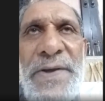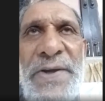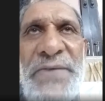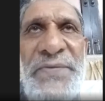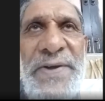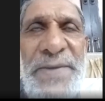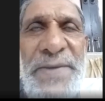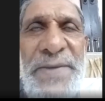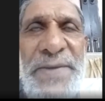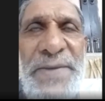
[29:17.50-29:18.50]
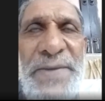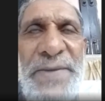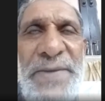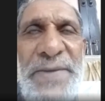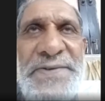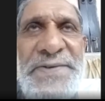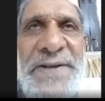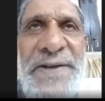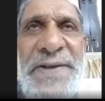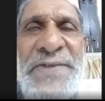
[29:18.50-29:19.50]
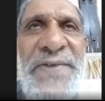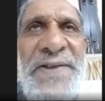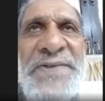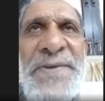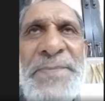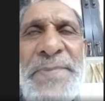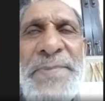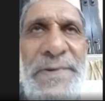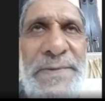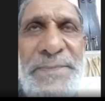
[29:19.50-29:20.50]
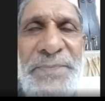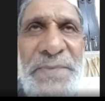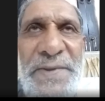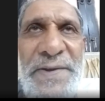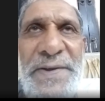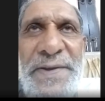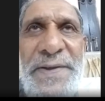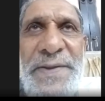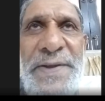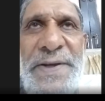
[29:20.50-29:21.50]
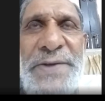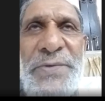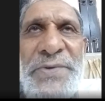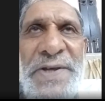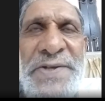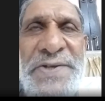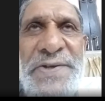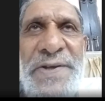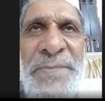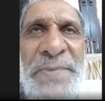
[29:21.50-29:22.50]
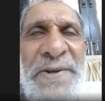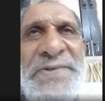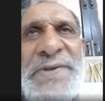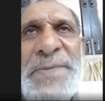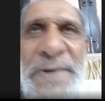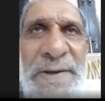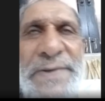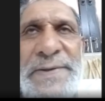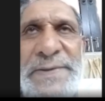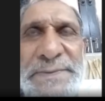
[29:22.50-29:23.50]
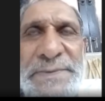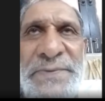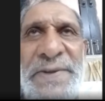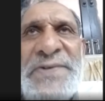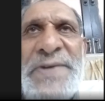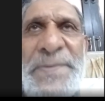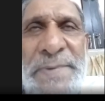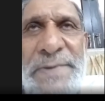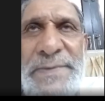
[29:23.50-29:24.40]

If anemia is a disease, then it's very simple that you just replace the blood. Very simple.